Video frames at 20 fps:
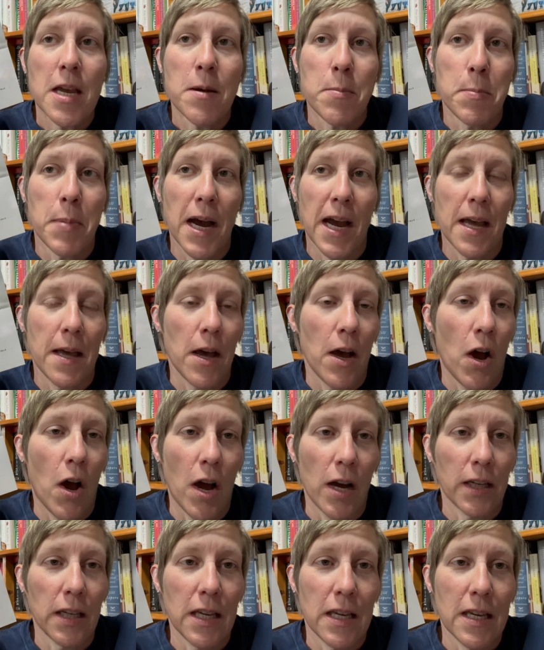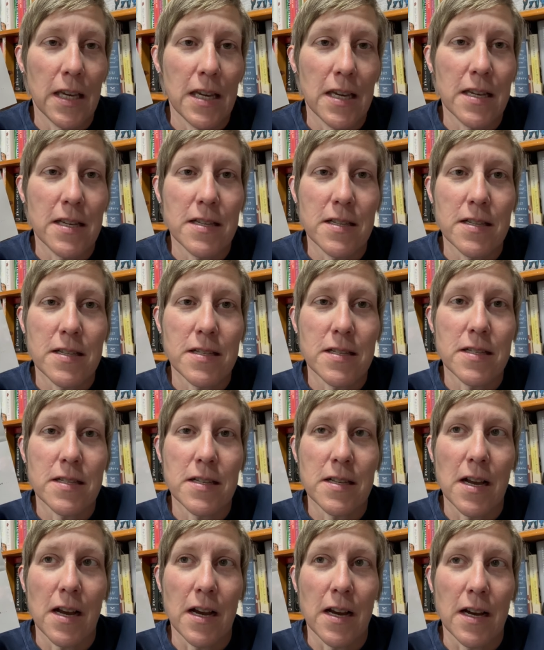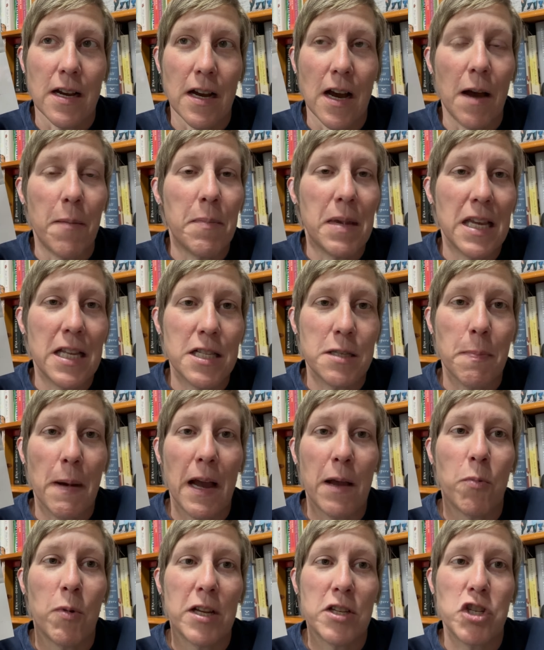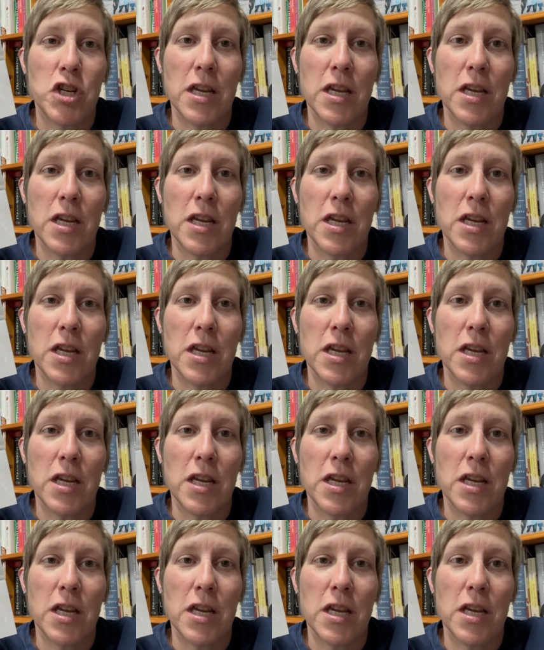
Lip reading: But hockey is a means by which